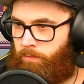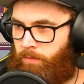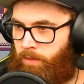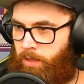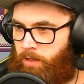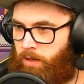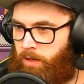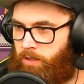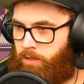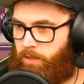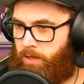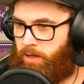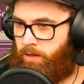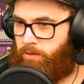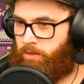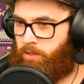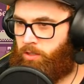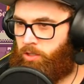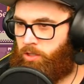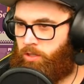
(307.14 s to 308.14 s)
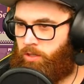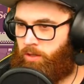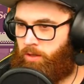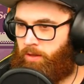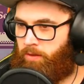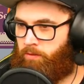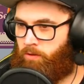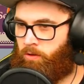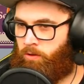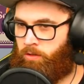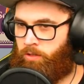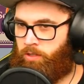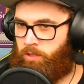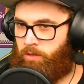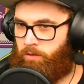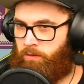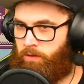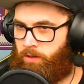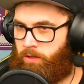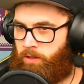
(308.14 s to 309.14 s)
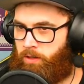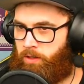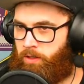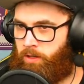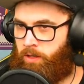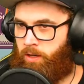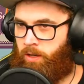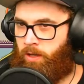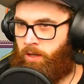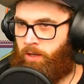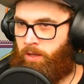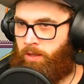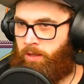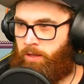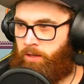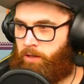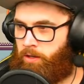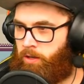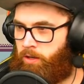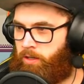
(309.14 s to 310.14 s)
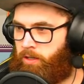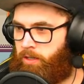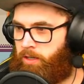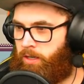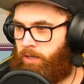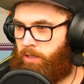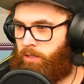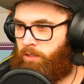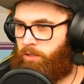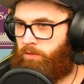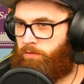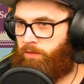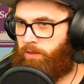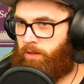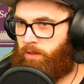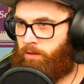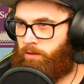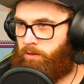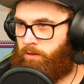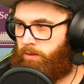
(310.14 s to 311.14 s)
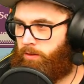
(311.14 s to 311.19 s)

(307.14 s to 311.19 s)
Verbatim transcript: Okay, so after she, they've gone to Silverkirk, they can go to King's Fell.